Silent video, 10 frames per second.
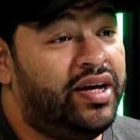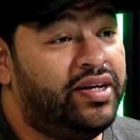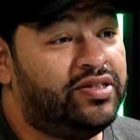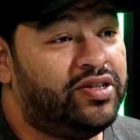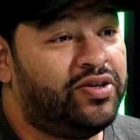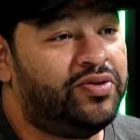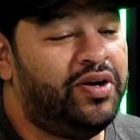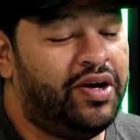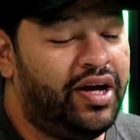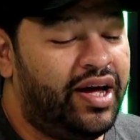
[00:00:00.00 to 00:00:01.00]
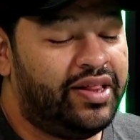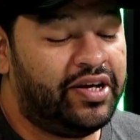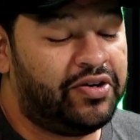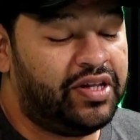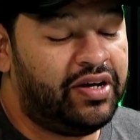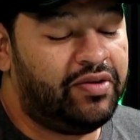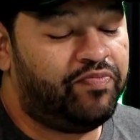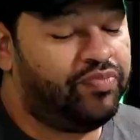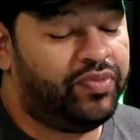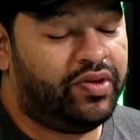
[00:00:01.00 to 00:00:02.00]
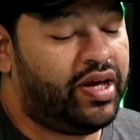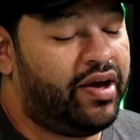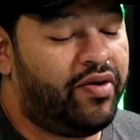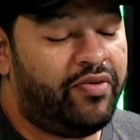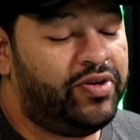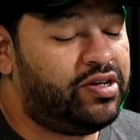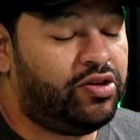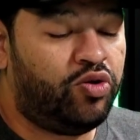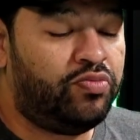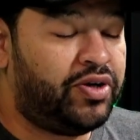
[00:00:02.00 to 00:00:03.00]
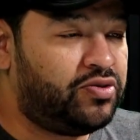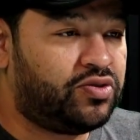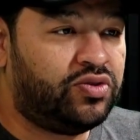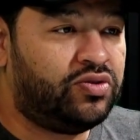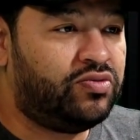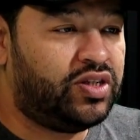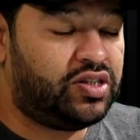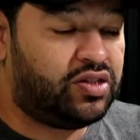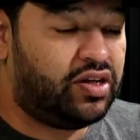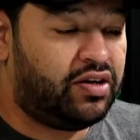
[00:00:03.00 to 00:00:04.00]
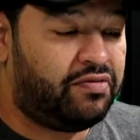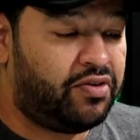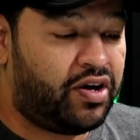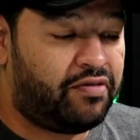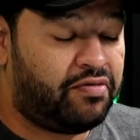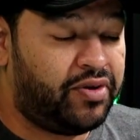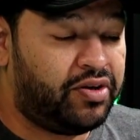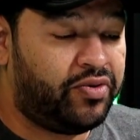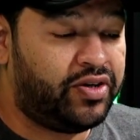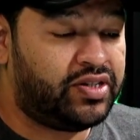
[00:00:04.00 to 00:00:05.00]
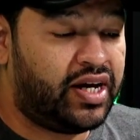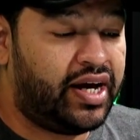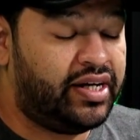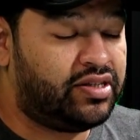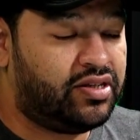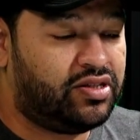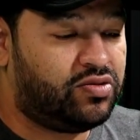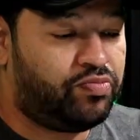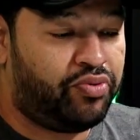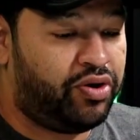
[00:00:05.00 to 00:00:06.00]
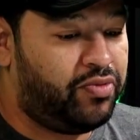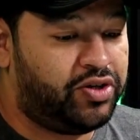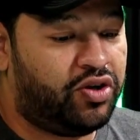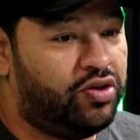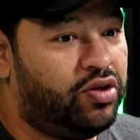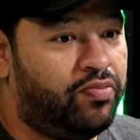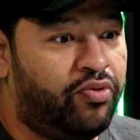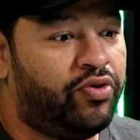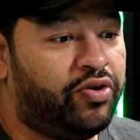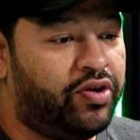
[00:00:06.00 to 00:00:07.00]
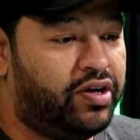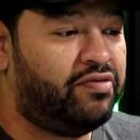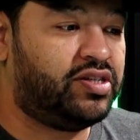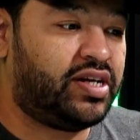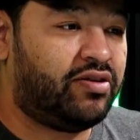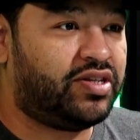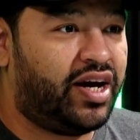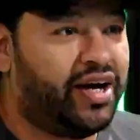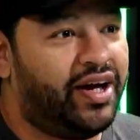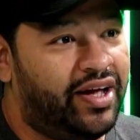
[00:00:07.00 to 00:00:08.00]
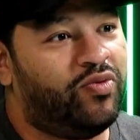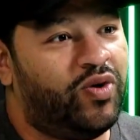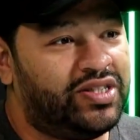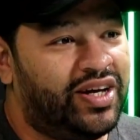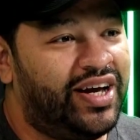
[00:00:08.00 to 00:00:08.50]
And so, literally, I went to Lowell Middle School, which, if you're not familiar where it's at, it's pretty much on the border of the south side and the west side.